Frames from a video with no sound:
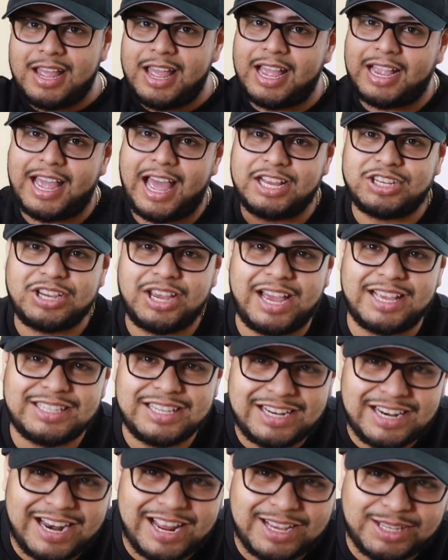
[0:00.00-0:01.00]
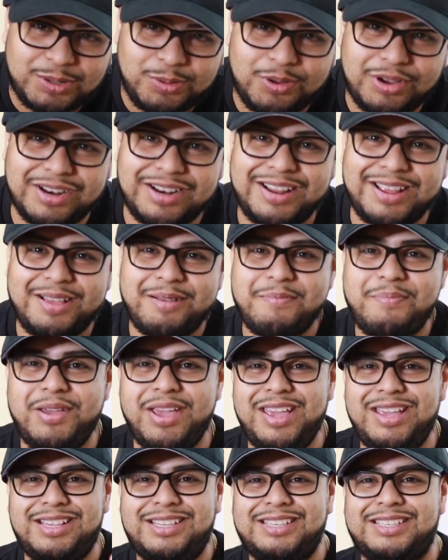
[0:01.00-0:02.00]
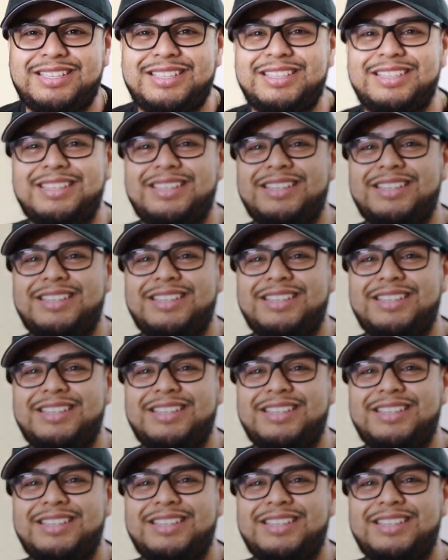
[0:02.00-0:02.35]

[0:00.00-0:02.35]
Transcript: Catch you guys in the next one. Peace.